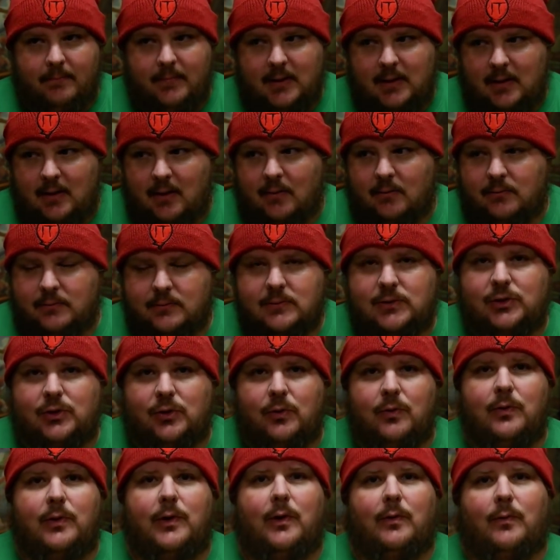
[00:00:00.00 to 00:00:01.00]
you know,
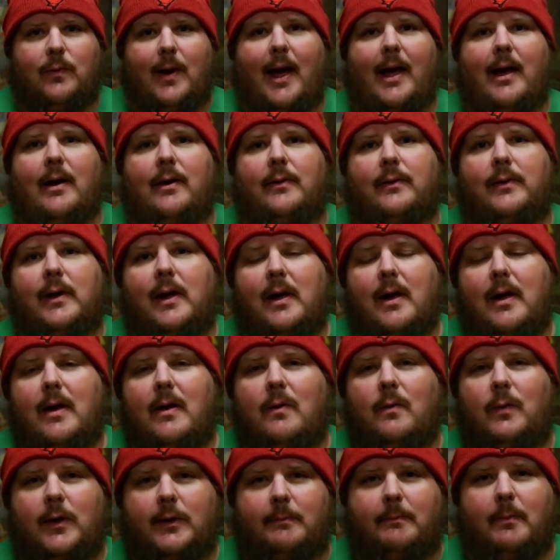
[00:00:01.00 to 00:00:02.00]
screwing around
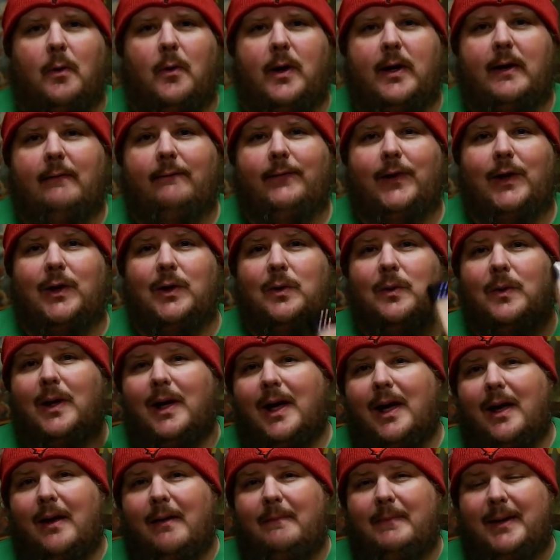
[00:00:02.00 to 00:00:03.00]
with point of view
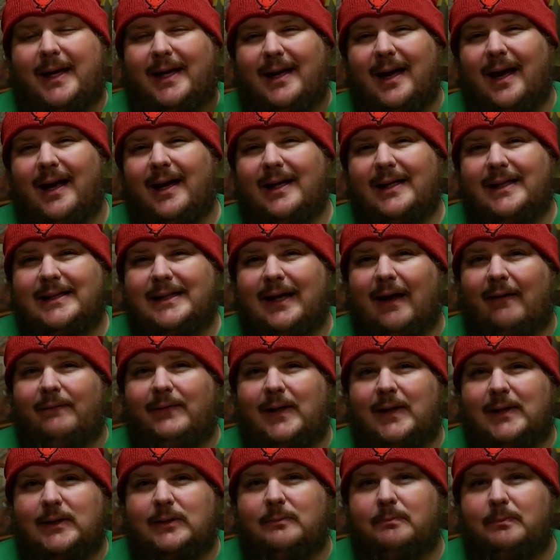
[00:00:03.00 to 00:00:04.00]
because
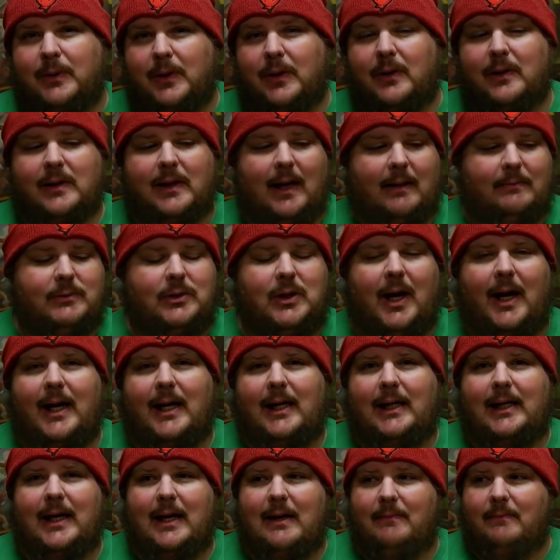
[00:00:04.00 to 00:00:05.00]
of this book. I'm
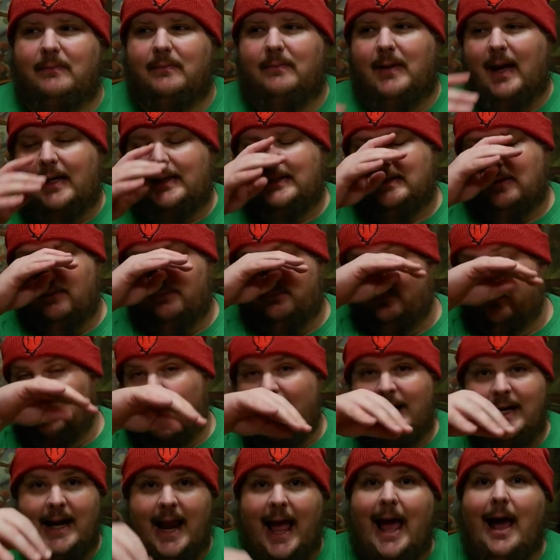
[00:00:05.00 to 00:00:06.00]
trying to get myself
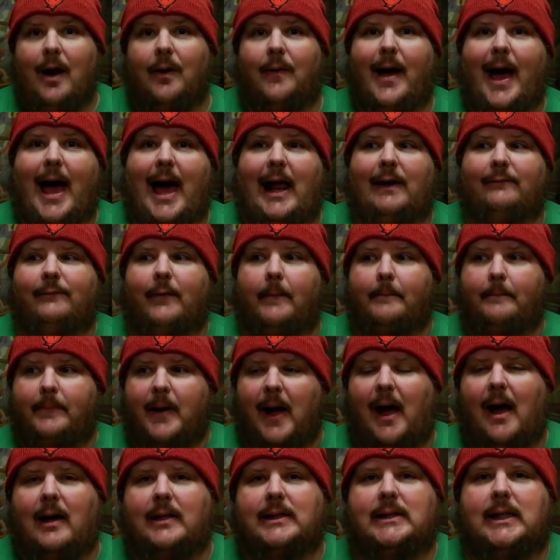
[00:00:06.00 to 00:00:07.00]
right now out of a
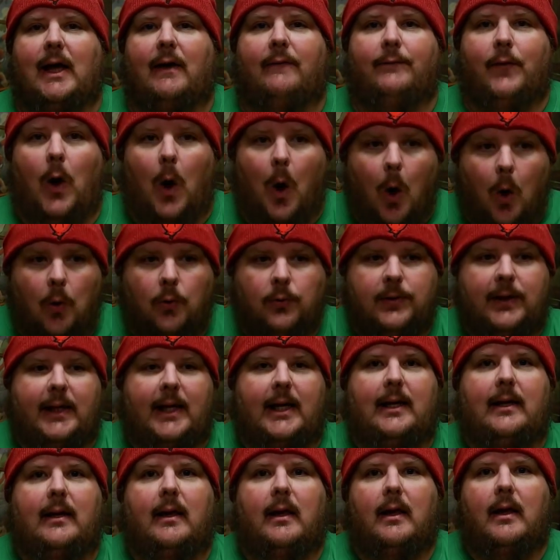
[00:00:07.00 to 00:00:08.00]
box of
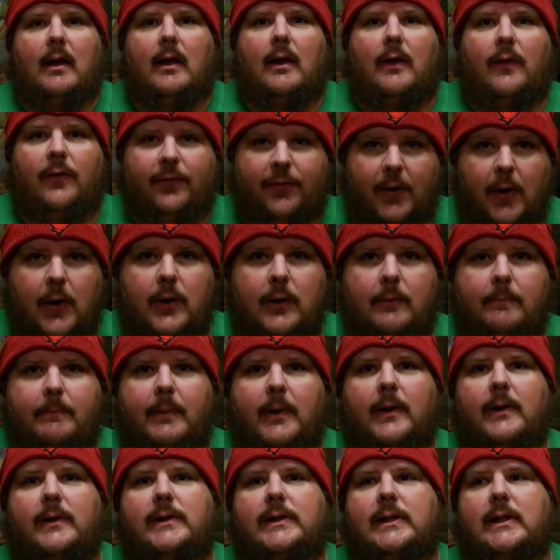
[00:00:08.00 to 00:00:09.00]
only third
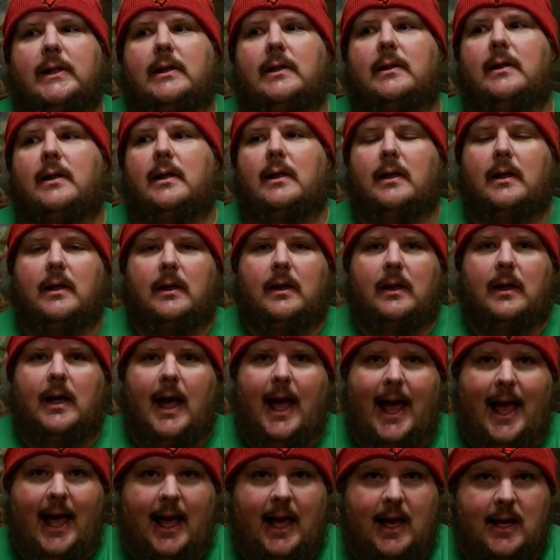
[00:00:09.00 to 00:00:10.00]
person
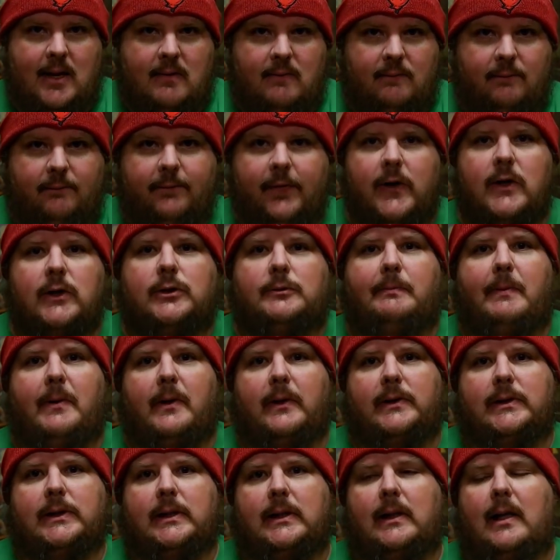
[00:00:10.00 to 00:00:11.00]
and first
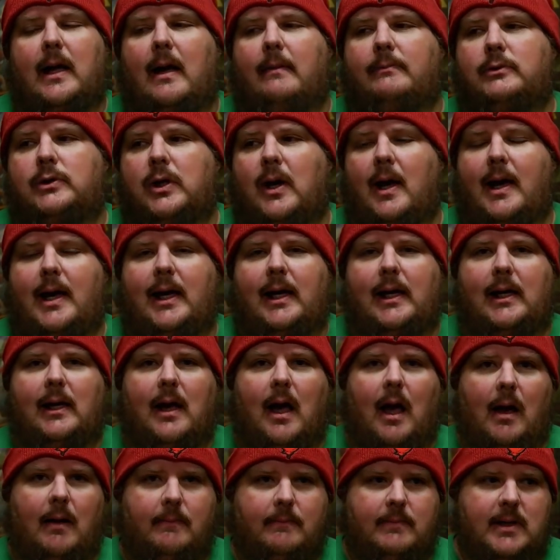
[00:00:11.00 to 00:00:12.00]
person. I'm
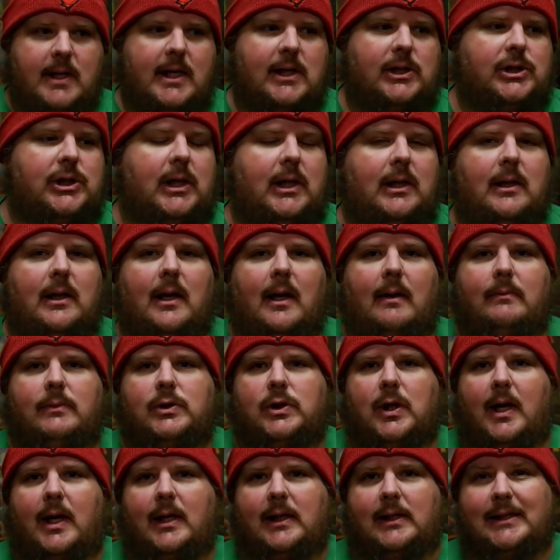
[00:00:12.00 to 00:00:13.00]
trying omniscient, I'm
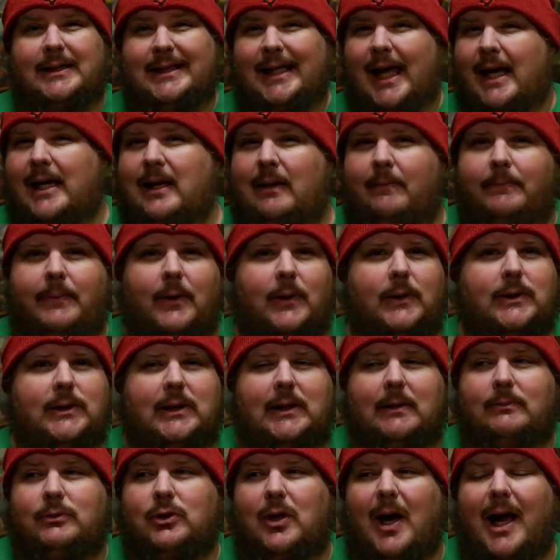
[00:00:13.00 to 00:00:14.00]
trying second
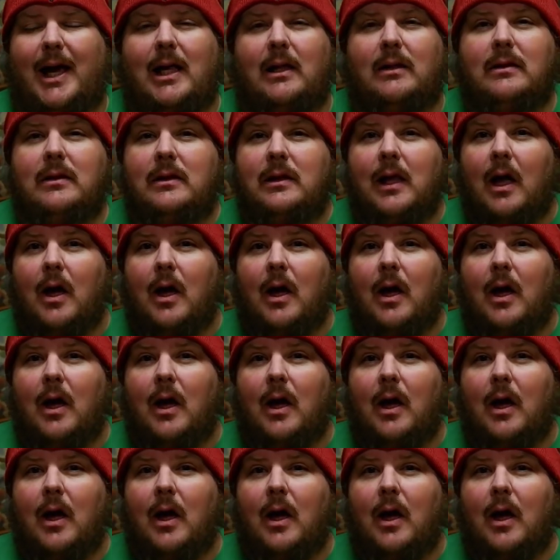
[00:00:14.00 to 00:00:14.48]
person, I'm trying